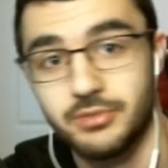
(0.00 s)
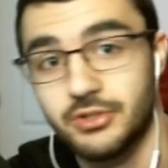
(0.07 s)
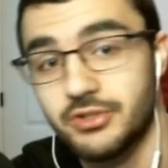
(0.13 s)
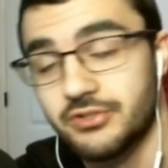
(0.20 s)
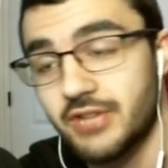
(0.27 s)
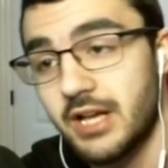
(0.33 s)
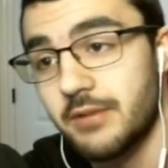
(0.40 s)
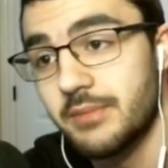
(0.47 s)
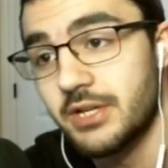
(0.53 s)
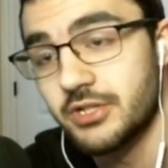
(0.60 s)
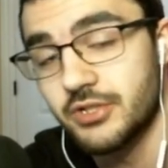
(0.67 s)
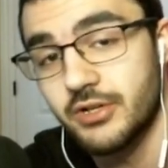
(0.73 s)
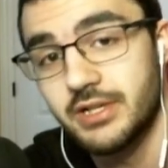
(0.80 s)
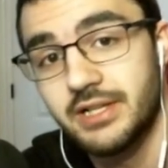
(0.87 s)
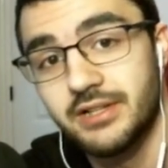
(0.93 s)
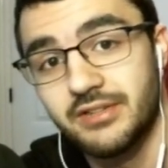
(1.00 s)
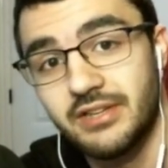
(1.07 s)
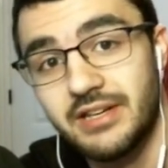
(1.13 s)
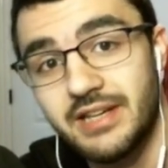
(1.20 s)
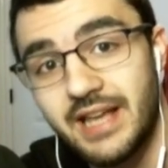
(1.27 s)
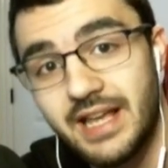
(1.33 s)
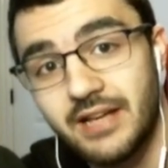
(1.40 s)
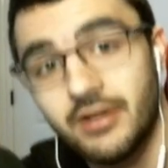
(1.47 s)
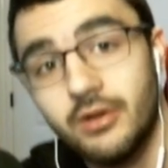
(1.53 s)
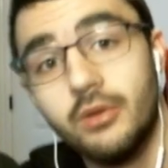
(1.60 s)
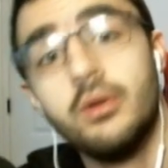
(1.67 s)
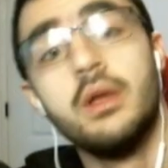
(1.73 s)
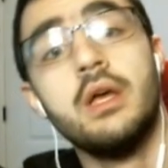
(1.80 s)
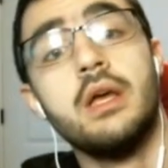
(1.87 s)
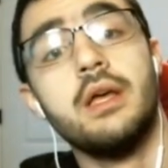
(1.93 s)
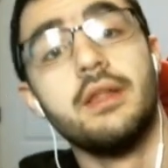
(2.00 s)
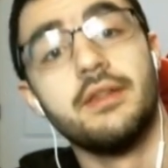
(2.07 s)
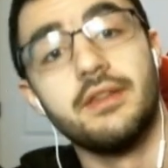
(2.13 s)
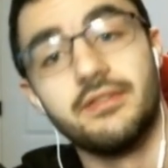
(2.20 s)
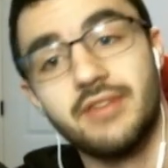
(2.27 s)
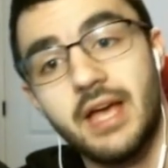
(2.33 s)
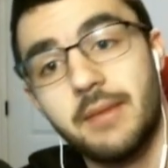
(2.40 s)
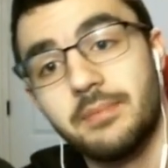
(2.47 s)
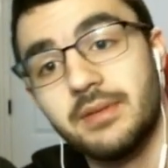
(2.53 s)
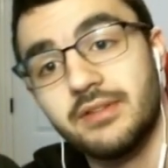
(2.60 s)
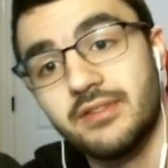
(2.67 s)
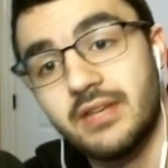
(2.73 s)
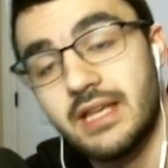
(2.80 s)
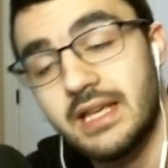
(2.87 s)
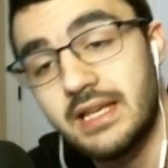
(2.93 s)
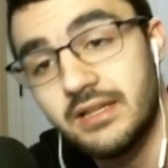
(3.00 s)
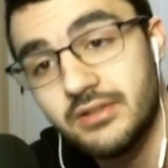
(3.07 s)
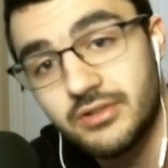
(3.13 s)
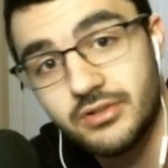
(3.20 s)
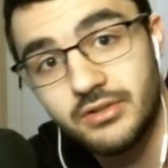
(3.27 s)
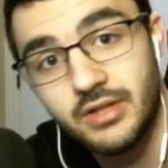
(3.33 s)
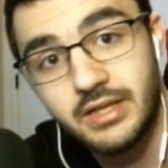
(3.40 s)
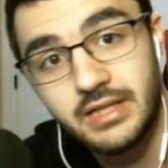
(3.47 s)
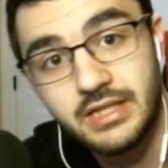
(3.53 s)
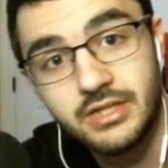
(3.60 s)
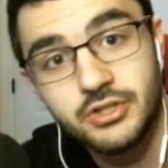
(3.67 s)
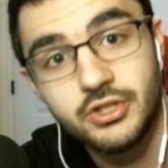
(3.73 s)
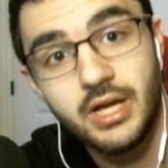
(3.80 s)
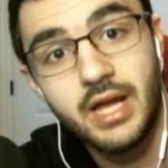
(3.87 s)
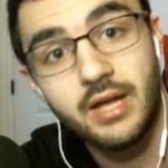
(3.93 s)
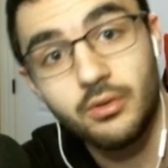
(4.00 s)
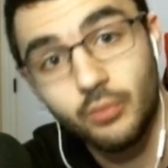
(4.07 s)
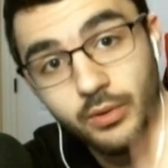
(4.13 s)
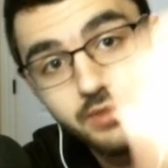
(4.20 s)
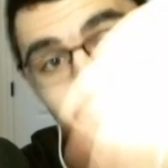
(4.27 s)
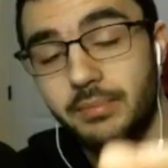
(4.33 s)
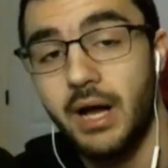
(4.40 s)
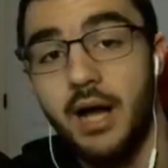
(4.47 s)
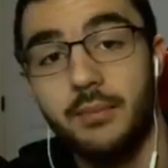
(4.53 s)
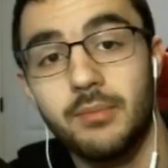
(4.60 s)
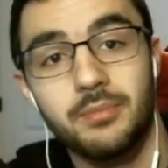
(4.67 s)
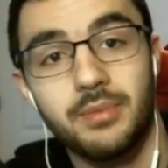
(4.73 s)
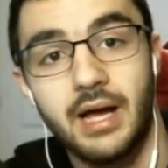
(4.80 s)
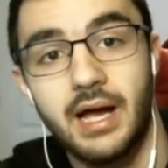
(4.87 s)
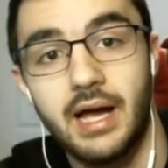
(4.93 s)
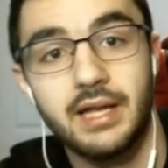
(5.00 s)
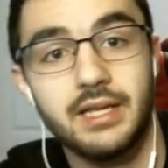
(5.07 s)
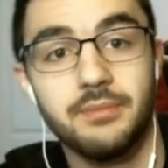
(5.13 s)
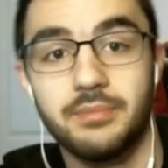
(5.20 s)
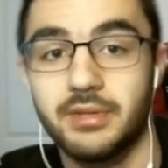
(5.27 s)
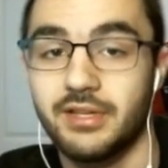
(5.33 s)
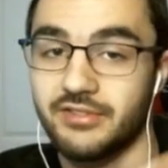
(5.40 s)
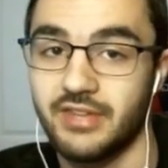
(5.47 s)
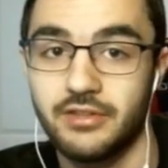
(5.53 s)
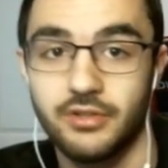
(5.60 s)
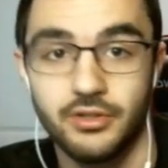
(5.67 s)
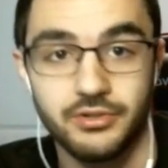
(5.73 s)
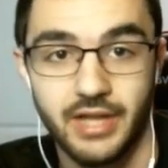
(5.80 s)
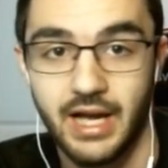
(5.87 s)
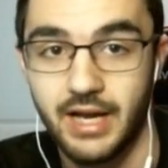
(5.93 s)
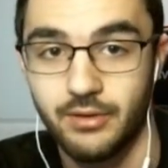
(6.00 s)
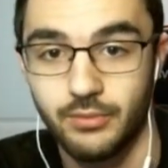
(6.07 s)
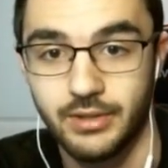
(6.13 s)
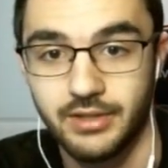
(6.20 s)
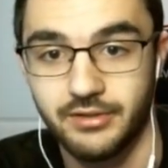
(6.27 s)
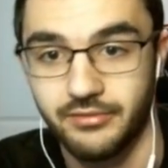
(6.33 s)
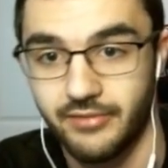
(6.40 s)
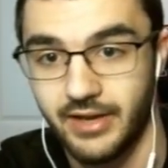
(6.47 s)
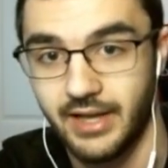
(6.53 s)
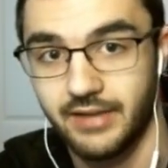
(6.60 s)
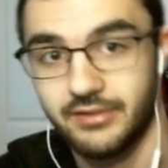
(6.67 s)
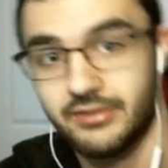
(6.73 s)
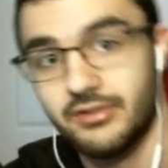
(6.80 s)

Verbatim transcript: You just gotta make sure he doesn't NATO the Zappies into the E-Giant with a Bomber behind it, because then they'll die really fast.